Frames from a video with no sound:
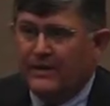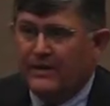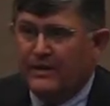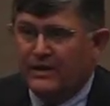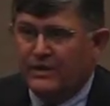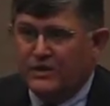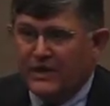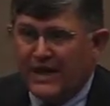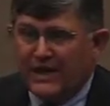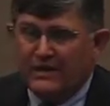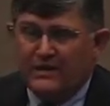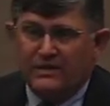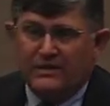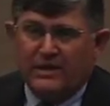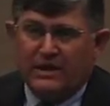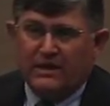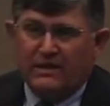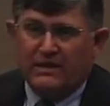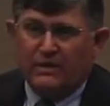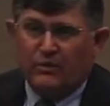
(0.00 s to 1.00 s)
The second
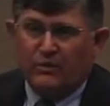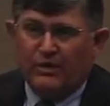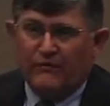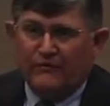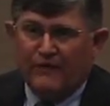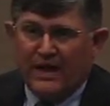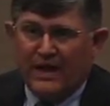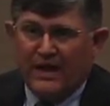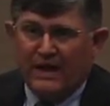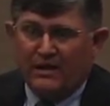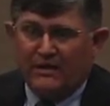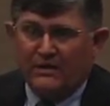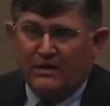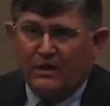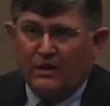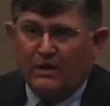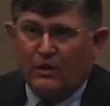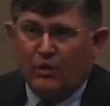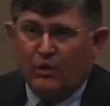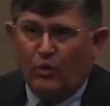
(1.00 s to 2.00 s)
thing that we
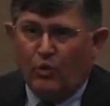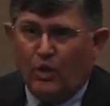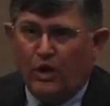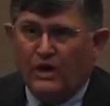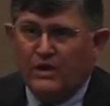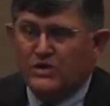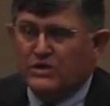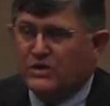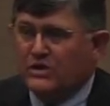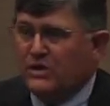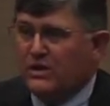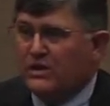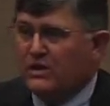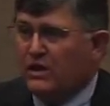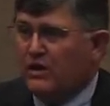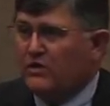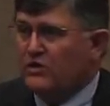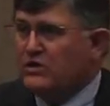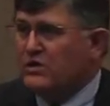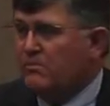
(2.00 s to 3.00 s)
found was that
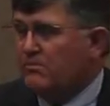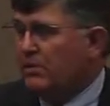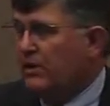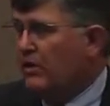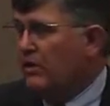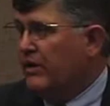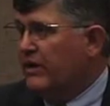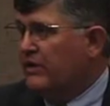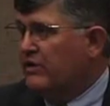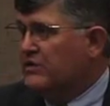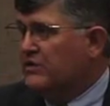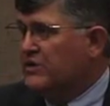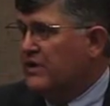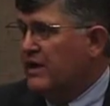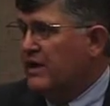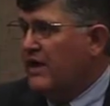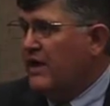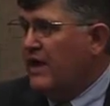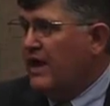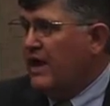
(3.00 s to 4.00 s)
those employers
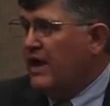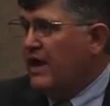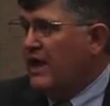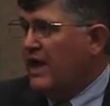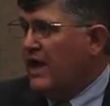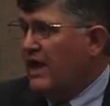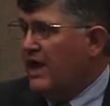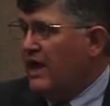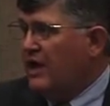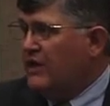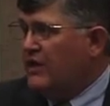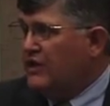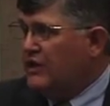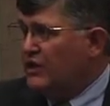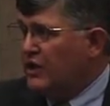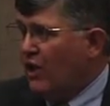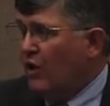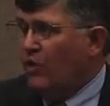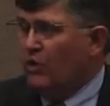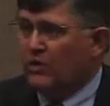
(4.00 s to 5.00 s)

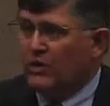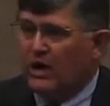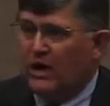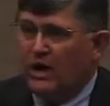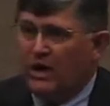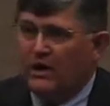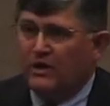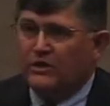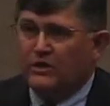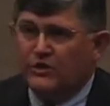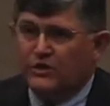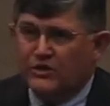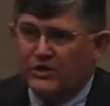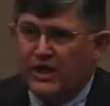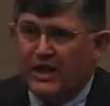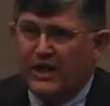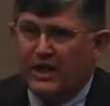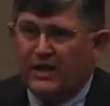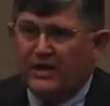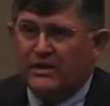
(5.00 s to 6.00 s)
don't
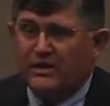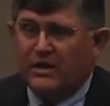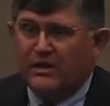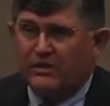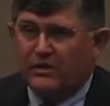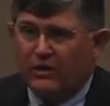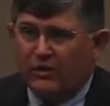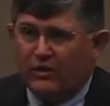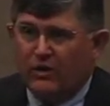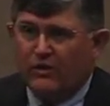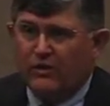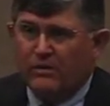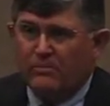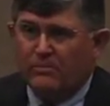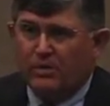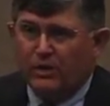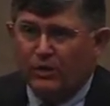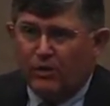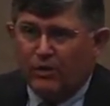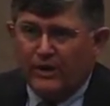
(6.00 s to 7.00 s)
understand their own
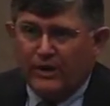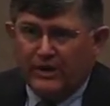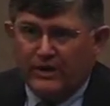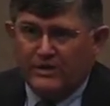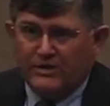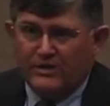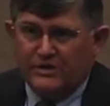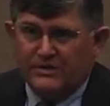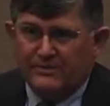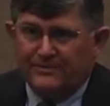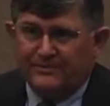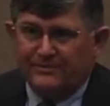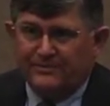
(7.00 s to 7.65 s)
employees.